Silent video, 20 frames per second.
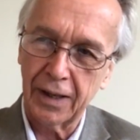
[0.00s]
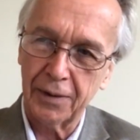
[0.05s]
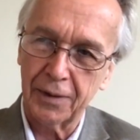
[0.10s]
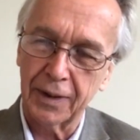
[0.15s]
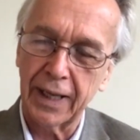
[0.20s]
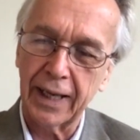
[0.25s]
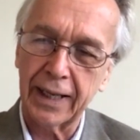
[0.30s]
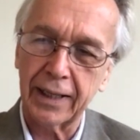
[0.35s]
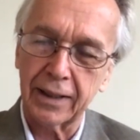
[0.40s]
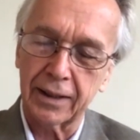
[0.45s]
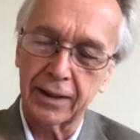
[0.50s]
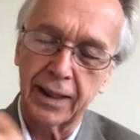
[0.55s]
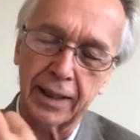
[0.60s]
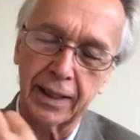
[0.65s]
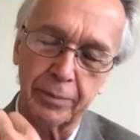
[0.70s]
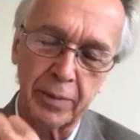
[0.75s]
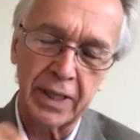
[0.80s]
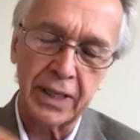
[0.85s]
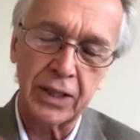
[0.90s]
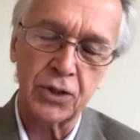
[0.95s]

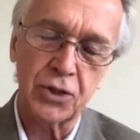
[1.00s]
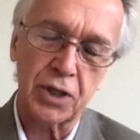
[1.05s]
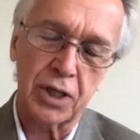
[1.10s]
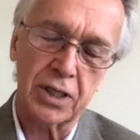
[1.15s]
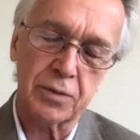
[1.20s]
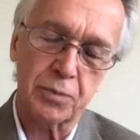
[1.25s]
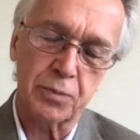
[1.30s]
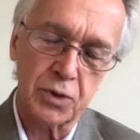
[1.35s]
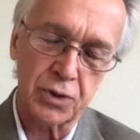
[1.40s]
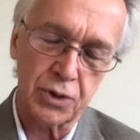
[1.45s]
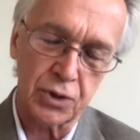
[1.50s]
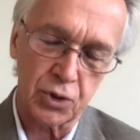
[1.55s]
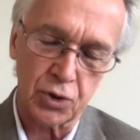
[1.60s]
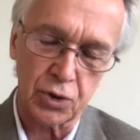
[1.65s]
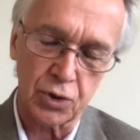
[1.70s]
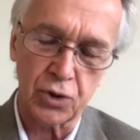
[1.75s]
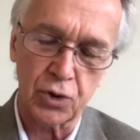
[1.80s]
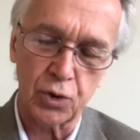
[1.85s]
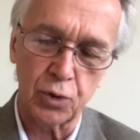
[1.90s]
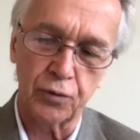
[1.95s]
like many jazz
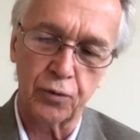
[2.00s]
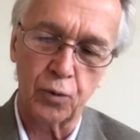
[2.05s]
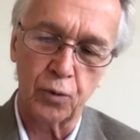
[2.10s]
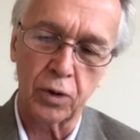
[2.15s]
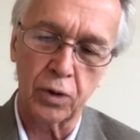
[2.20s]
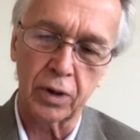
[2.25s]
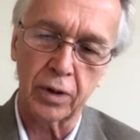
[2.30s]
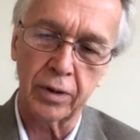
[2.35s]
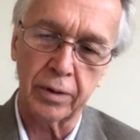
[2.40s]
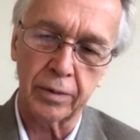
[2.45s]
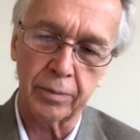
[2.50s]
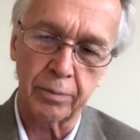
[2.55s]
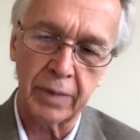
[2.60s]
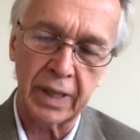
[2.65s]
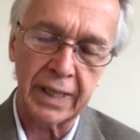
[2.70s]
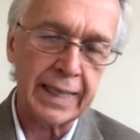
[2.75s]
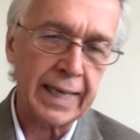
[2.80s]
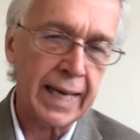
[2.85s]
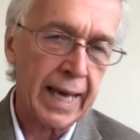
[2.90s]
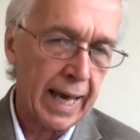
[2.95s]
musicians, you've worn
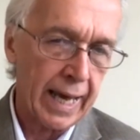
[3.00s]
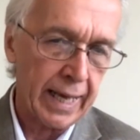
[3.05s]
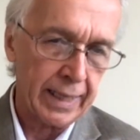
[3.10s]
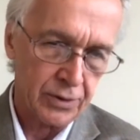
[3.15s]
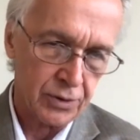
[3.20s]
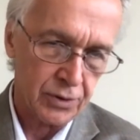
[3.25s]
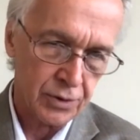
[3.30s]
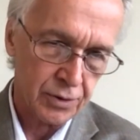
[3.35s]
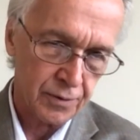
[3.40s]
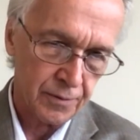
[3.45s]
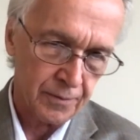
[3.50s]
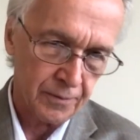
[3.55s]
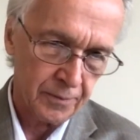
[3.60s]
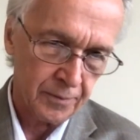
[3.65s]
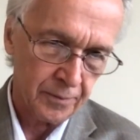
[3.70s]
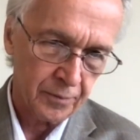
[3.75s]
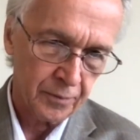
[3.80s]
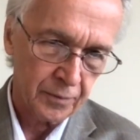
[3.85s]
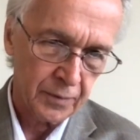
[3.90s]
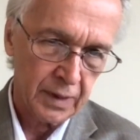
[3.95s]
many hats.
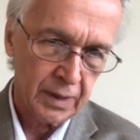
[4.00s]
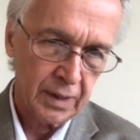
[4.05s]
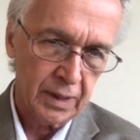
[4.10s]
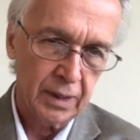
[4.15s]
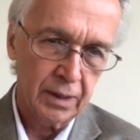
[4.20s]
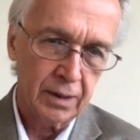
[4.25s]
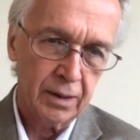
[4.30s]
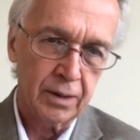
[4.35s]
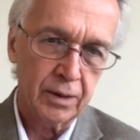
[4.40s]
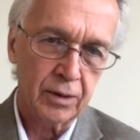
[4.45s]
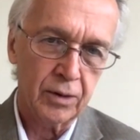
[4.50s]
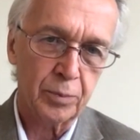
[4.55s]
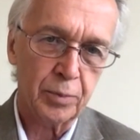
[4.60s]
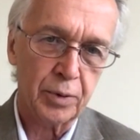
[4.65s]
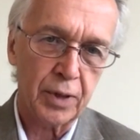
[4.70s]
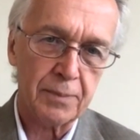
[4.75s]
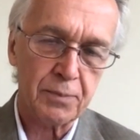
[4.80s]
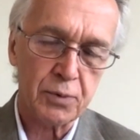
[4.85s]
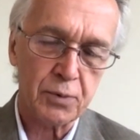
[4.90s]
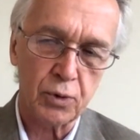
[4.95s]

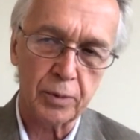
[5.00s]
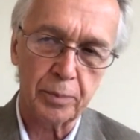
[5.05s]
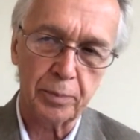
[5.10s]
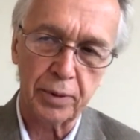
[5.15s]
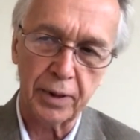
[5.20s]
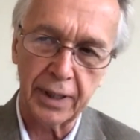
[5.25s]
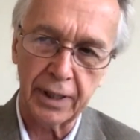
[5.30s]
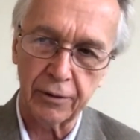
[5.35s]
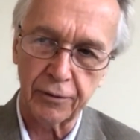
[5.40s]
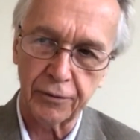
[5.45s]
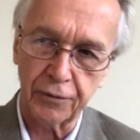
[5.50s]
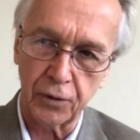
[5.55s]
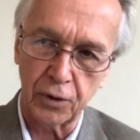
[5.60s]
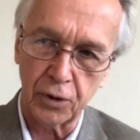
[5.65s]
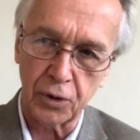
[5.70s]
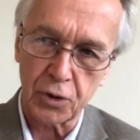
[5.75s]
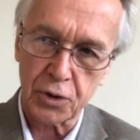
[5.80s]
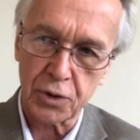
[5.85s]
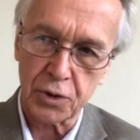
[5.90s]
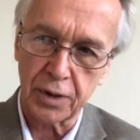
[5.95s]
Perhaps you were a player
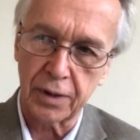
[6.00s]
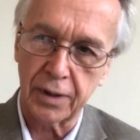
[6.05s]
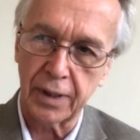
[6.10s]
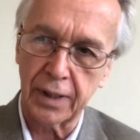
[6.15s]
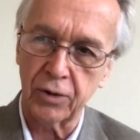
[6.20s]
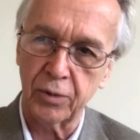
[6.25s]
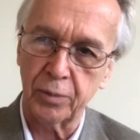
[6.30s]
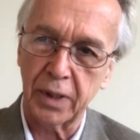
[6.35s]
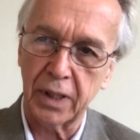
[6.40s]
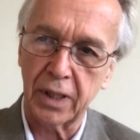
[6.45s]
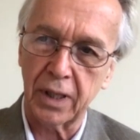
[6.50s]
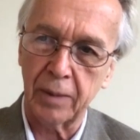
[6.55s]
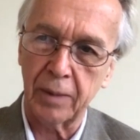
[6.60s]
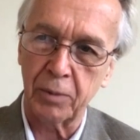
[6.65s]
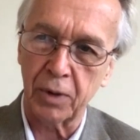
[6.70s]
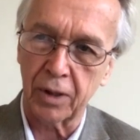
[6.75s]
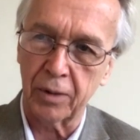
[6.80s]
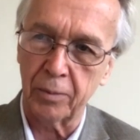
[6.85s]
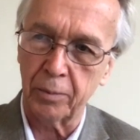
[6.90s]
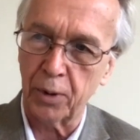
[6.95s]
first, then you became
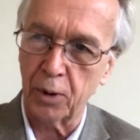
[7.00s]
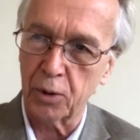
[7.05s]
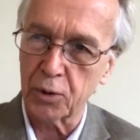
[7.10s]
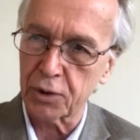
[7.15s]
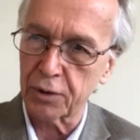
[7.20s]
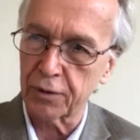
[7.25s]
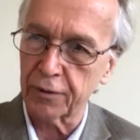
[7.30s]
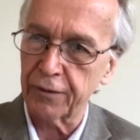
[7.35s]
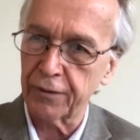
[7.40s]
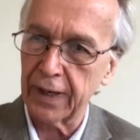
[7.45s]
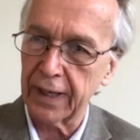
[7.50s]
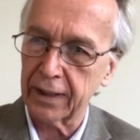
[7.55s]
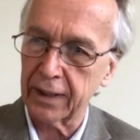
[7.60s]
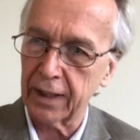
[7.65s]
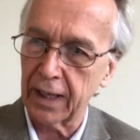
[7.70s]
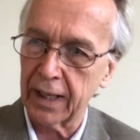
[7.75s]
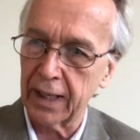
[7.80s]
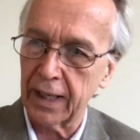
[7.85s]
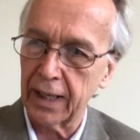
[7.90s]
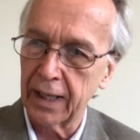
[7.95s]
a composer. In fact,
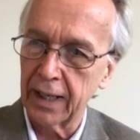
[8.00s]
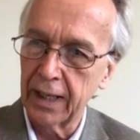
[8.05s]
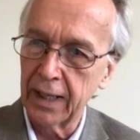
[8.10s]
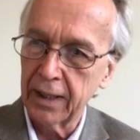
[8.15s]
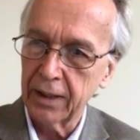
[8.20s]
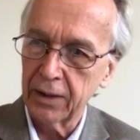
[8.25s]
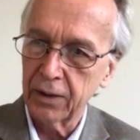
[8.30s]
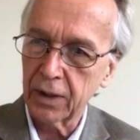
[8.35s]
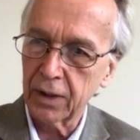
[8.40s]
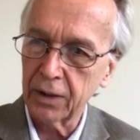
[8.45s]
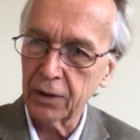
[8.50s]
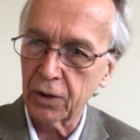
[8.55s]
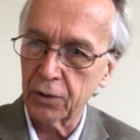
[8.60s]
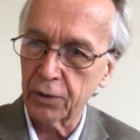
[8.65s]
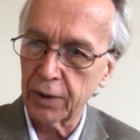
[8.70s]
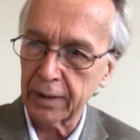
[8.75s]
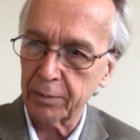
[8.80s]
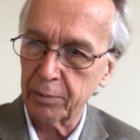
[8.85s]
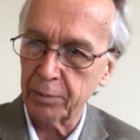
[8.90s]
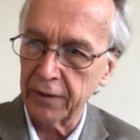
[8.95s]
you can
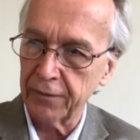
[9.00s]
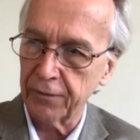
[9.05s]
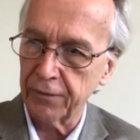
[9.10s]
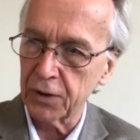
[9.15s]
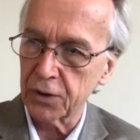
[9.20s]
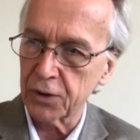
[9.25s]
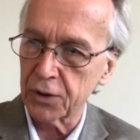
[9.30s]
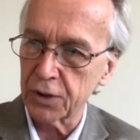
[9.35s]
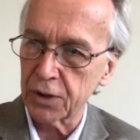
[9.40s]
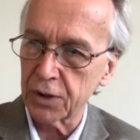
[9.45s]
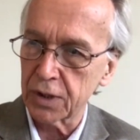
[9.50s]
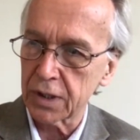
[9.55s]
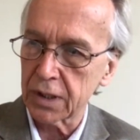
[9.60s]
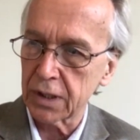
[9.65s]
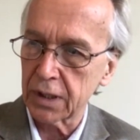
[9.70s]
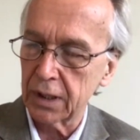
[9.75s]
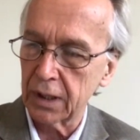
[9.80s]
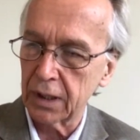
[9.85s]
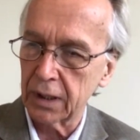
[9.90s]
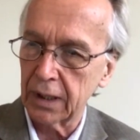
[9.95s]
correct me if this is
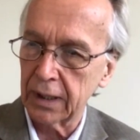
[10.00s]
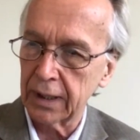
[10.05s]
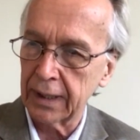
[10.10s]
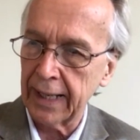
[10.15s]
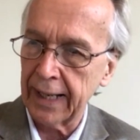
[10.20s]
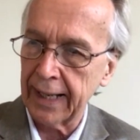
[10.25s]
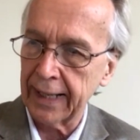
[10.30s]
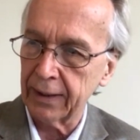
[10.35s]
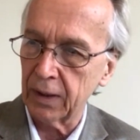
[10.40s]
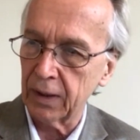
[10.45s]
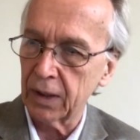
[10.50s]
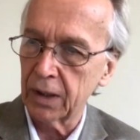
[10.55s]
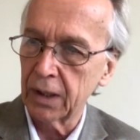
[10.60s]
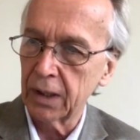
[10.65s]
not